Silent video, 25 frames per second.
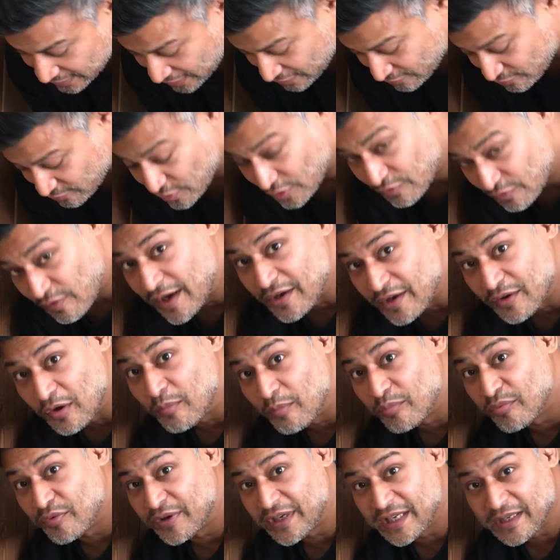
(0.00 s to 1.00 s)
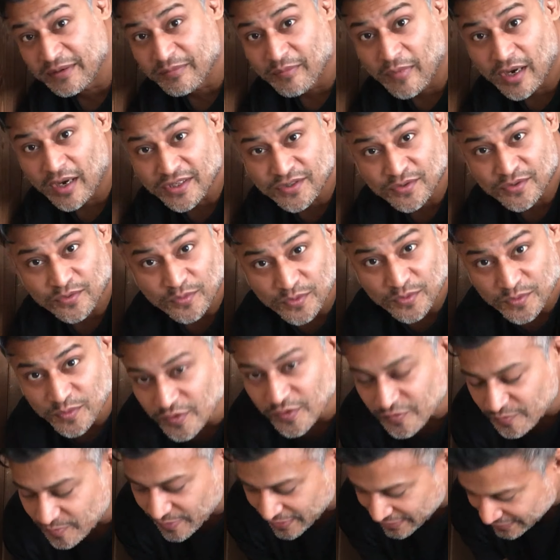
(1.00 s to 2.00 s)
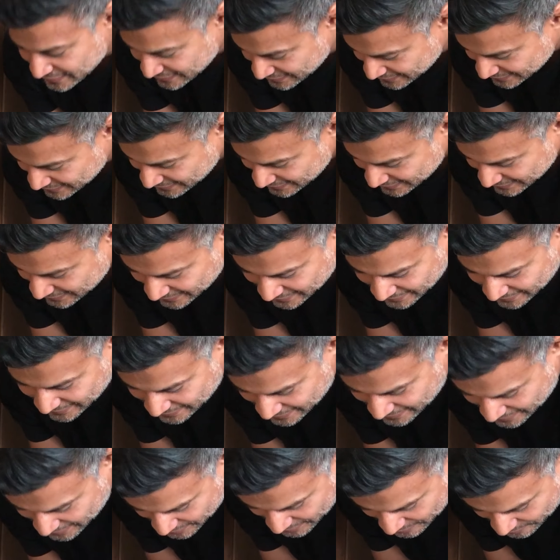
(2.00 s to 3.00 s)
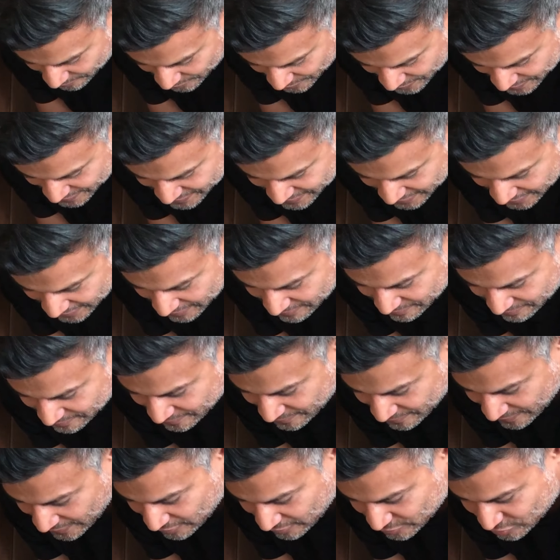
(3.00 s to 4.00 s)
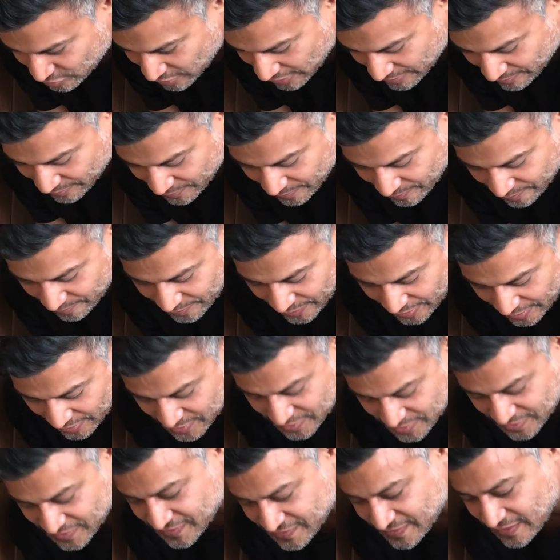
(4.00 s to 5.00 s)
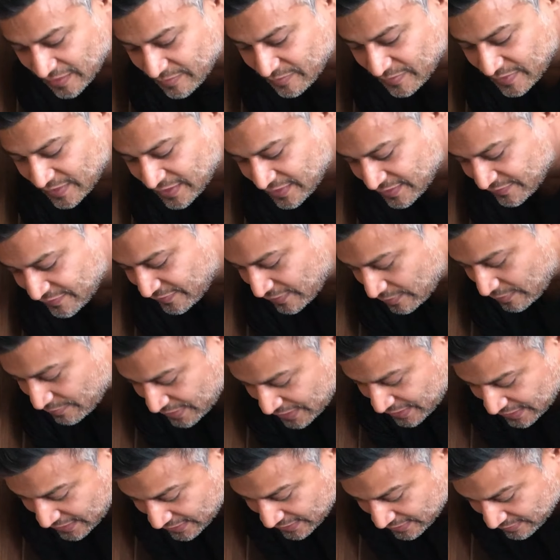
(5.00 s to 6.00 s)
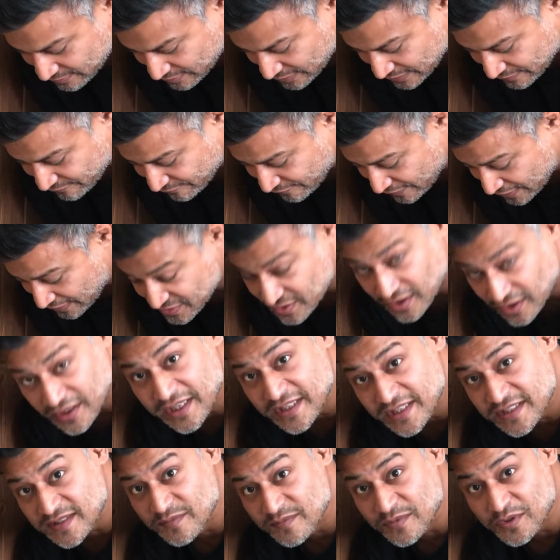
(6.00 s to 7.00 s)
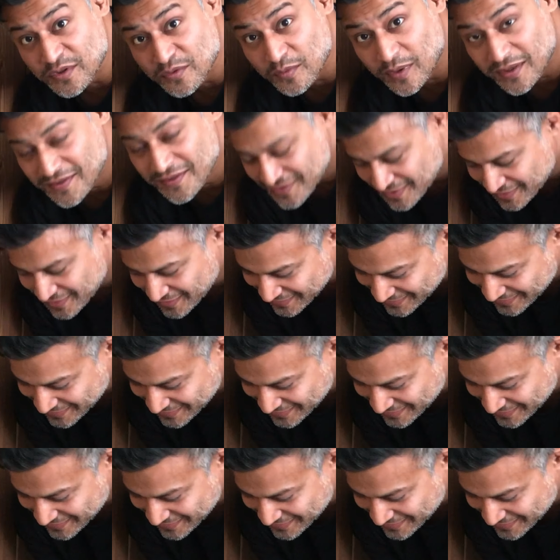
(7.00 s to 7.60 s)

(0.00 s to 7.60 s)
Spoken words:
regret not bringing my tools with me, but I'll try and purchase some if I'm here. In fact, I need some new ones.